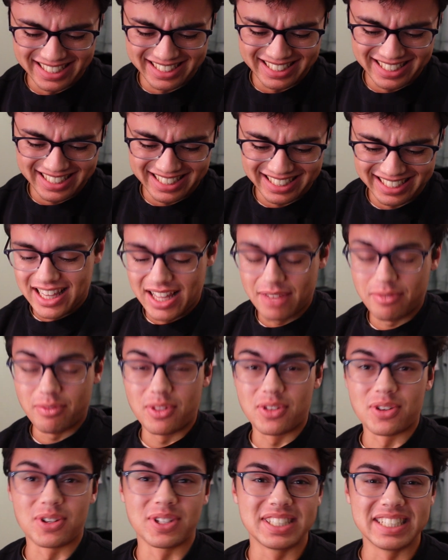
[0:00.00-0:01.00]
is
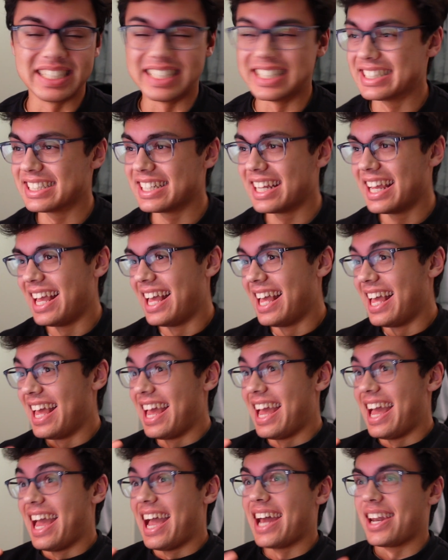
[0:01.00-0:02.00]
11:13
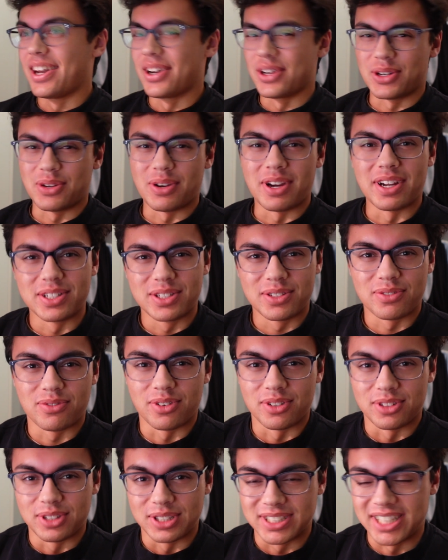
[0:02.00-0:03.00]
and our grades
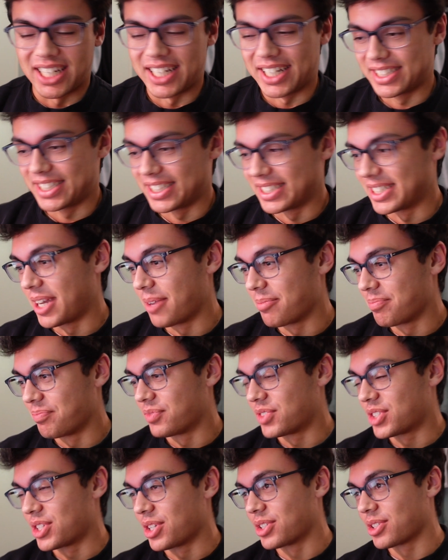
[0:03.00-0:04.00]
for the statics
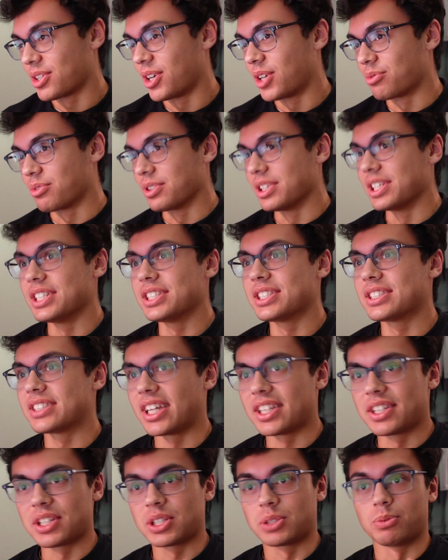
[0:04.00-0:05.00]
exam just got released.
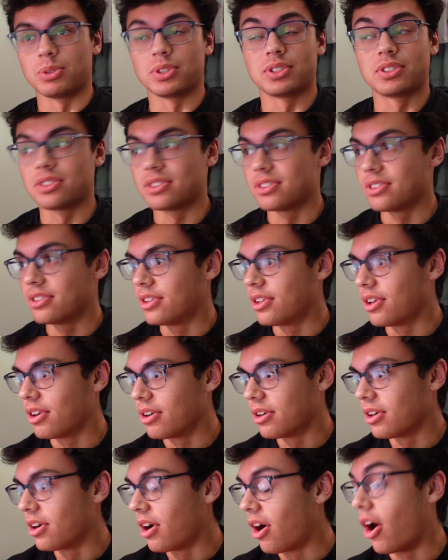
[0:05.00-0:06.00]
Statics was
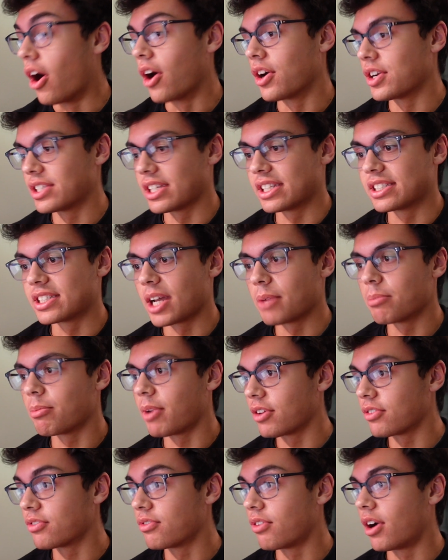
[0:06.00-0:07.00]
the hardest exam
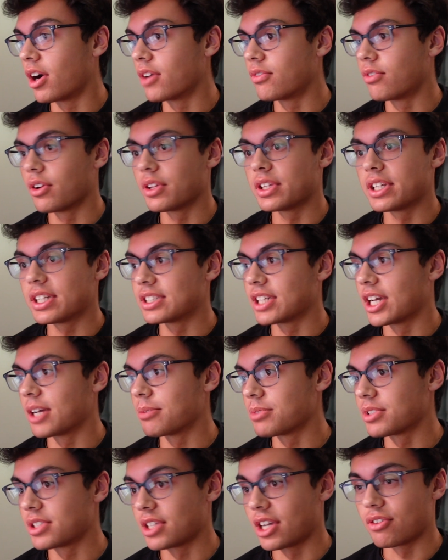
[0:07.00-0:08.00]
by far of all the
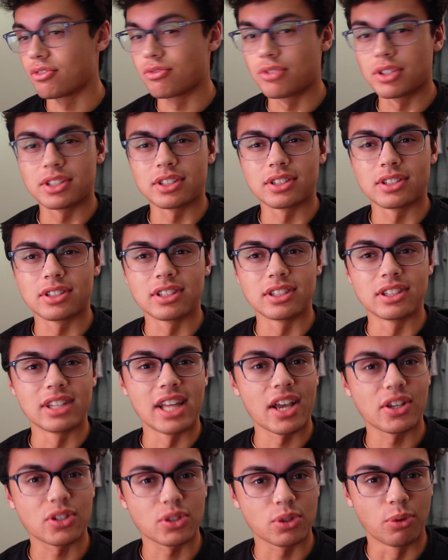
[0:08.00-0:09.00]
exams I've written
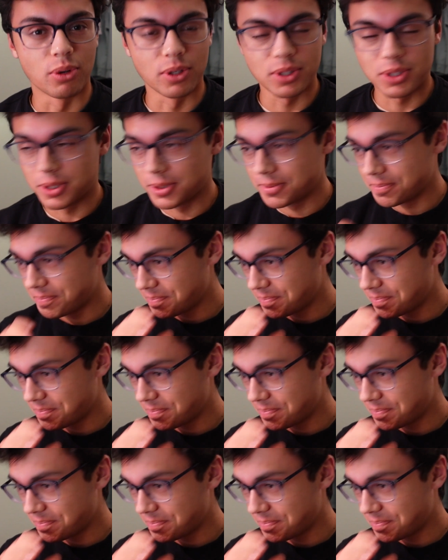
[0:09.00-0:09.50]
last quarter.